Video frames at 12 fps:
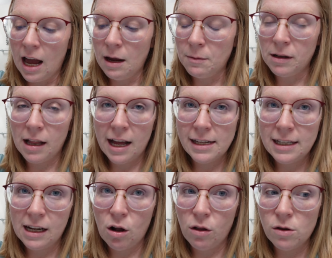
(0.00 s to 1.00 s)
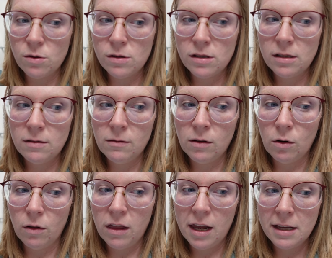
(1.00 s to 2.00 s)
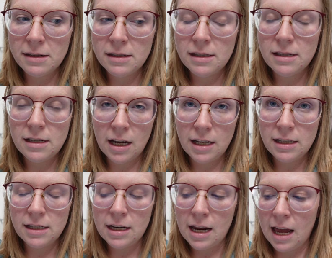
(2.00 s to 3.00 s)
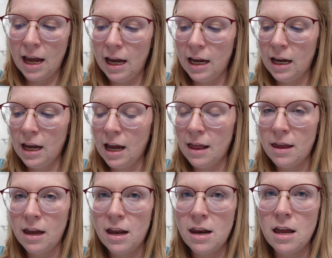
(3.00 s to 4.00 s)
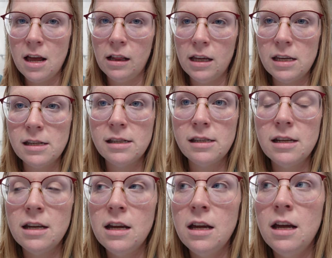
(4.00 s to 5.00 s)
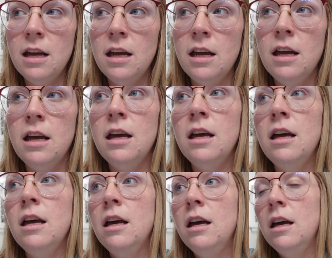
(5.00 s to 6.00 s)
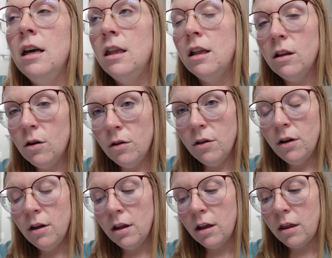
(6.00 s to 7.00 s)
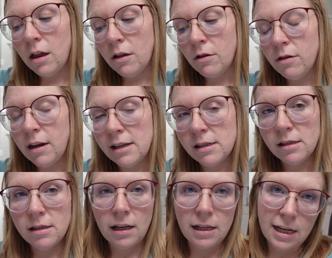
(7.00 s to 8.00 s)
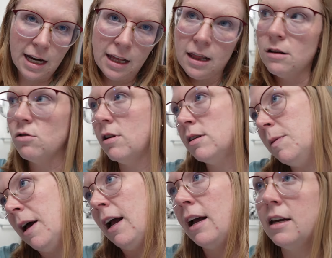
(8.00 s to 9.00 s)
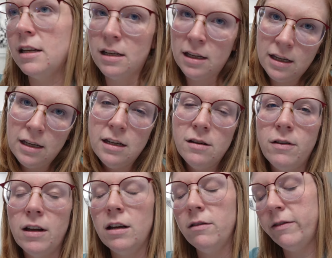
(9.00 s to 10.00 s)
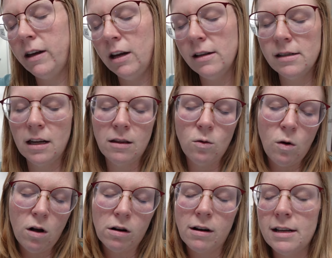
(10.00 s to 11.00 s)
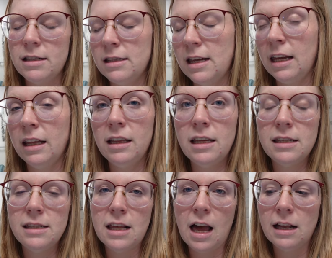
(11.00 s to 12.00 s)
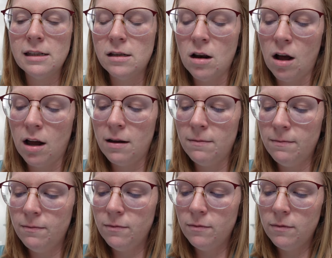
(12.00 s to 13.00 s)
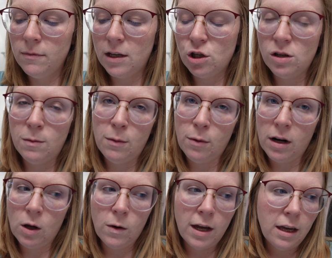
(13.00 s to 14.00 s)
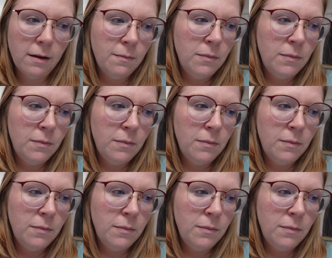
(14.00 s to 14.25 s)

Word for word: I am glad to get all those little things done today, and then at least the little the other things, like taking the dress back and fixing the Walgreens thing, at least that's not, it should be pretty quick.